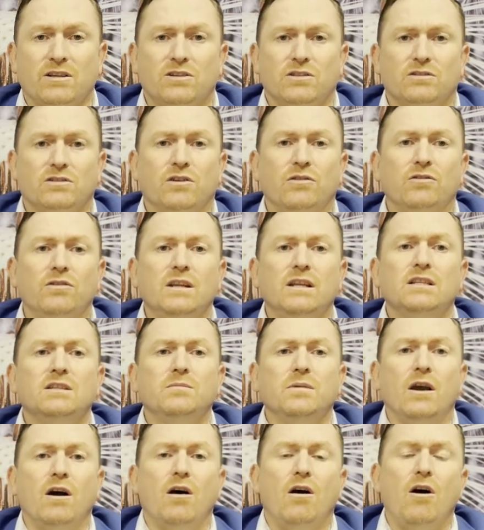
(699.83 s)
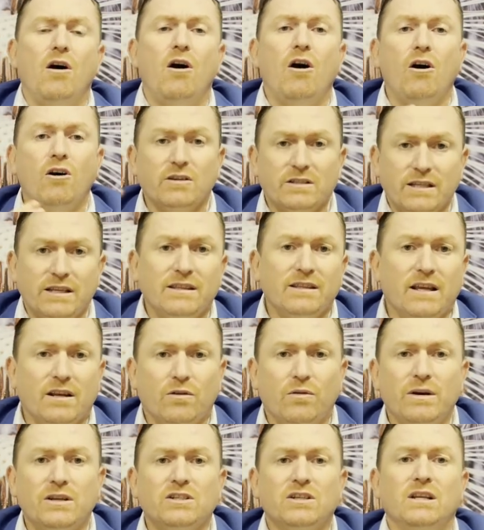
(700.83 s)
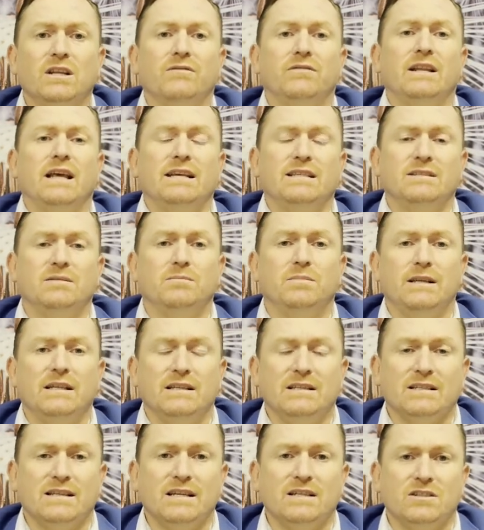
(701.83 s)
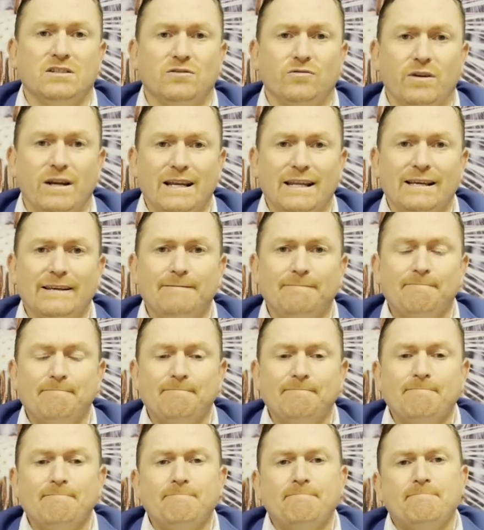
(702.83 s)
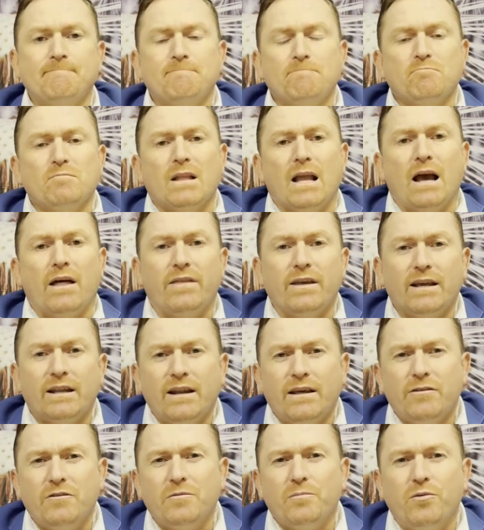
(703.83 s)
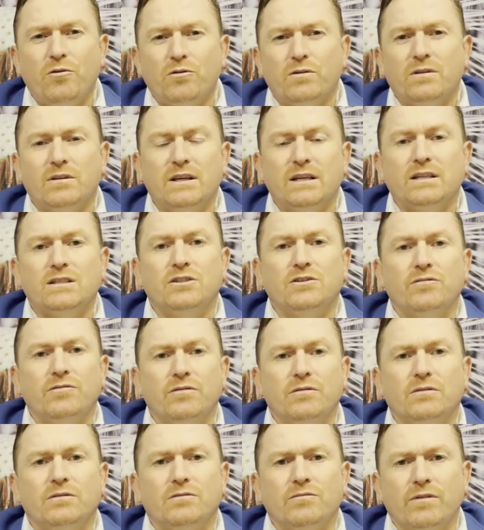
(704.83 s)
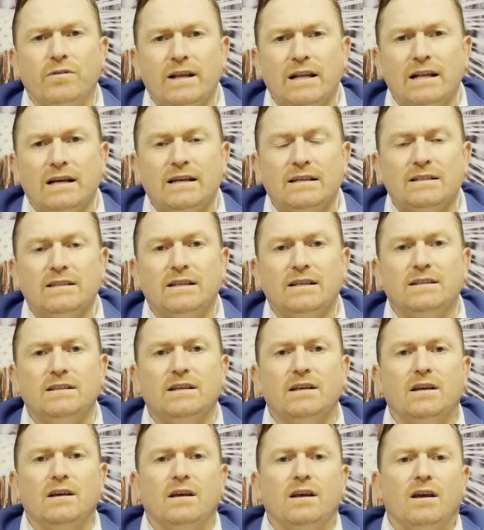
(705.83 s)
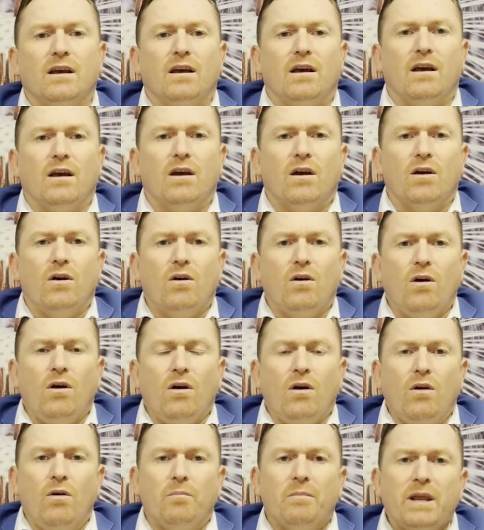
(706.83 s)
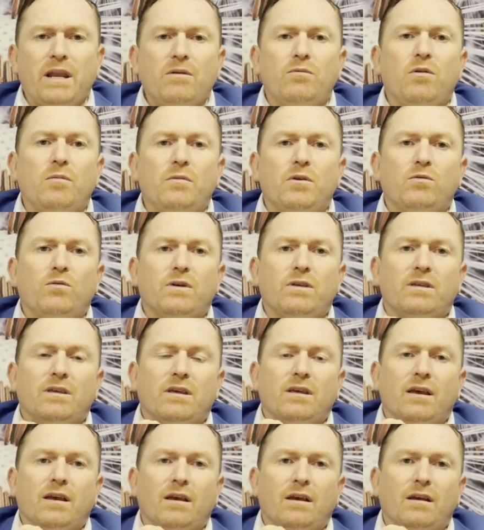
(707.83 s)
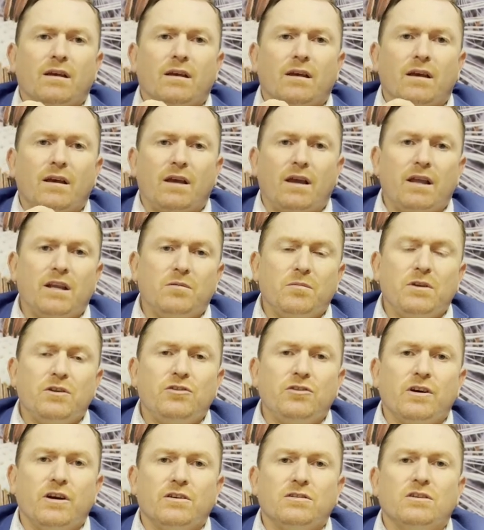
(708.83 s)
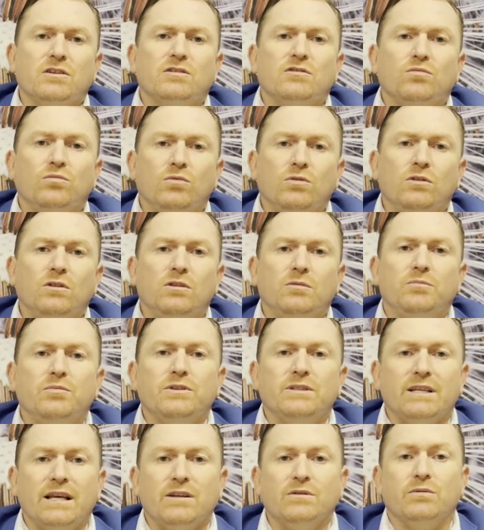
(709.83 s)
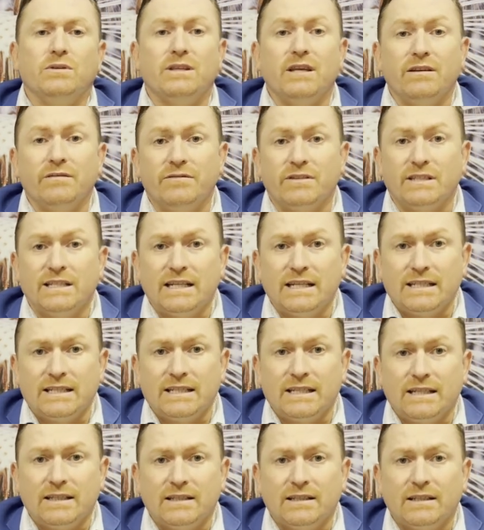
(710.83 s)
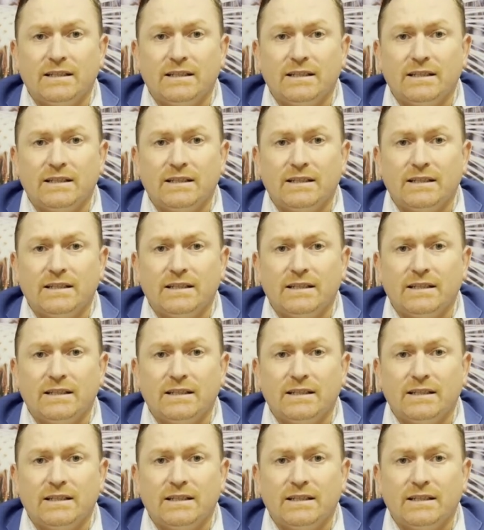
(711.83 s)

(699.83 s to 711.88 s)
So you need to be asking that question if it hasn't been discussed already. I think another important thing is to realize that many women with endometriosis will present with infertility.